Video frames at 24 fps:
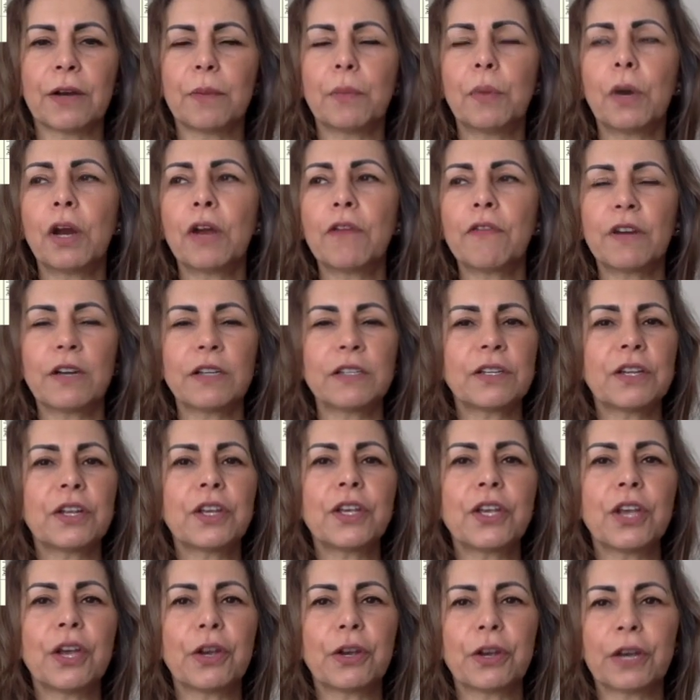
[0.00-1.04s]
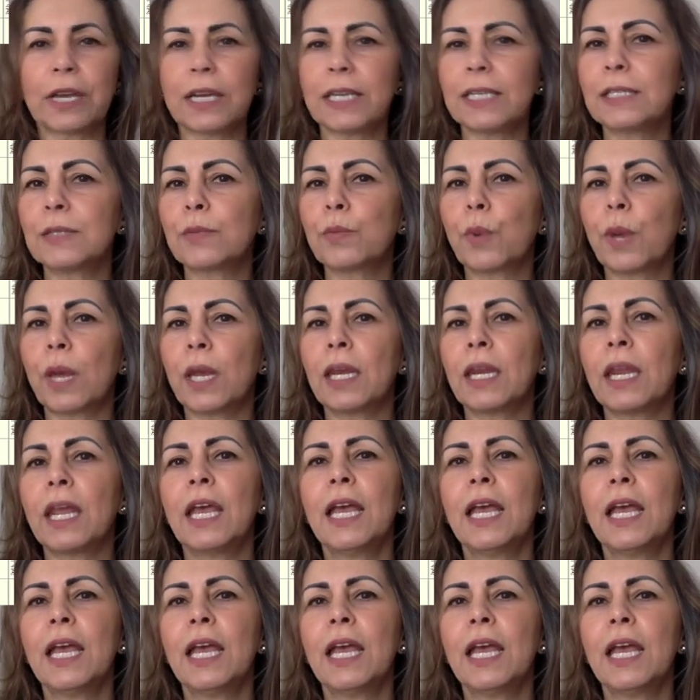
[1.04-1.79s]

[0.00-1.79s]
Parivartana Yoga is when